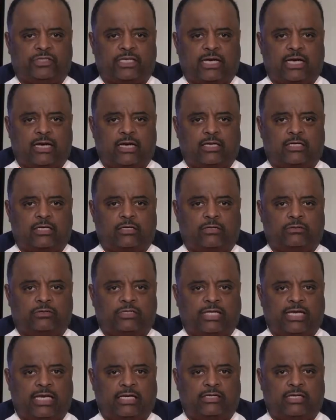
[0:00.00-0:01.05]
Chicago.
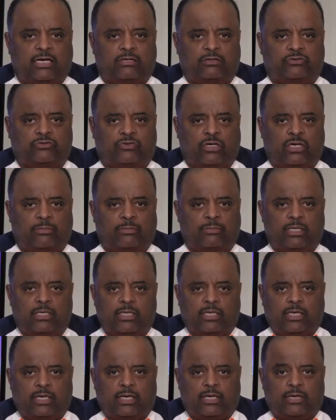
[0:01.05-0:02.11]
Today, Donald Trump,
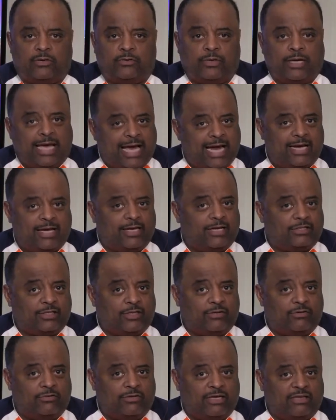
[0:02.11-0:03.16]
who hated his
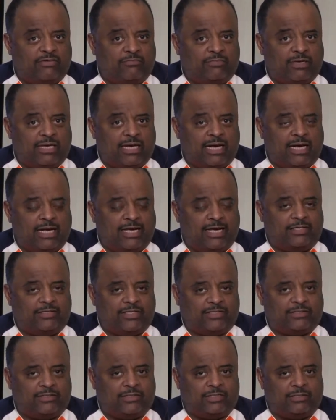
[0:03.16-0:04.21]
own FBI and
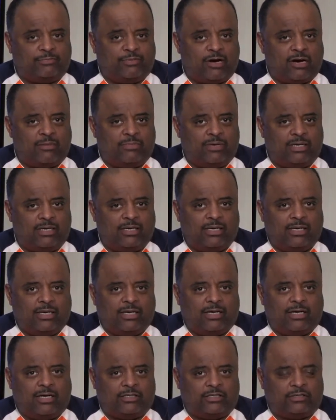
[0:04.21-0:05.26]
Justice Department
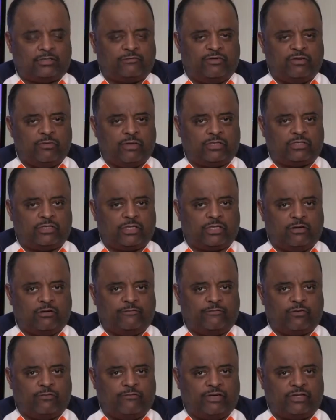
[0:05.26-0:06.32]
just a few weeks ago
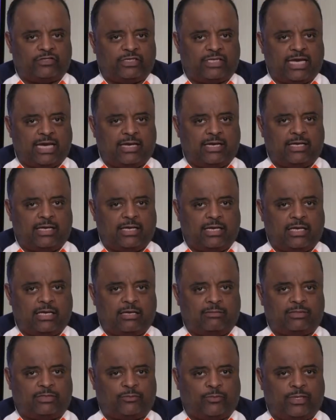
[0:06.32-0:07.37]
for investigating
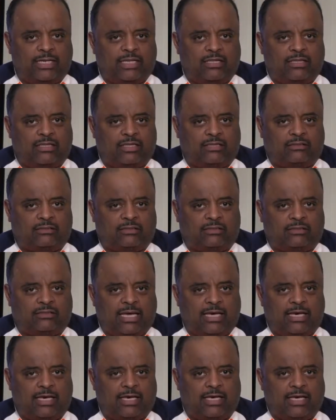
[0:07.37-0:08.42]
him, tweeted this
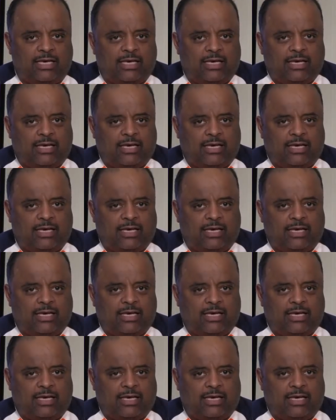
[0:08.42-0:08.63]
today.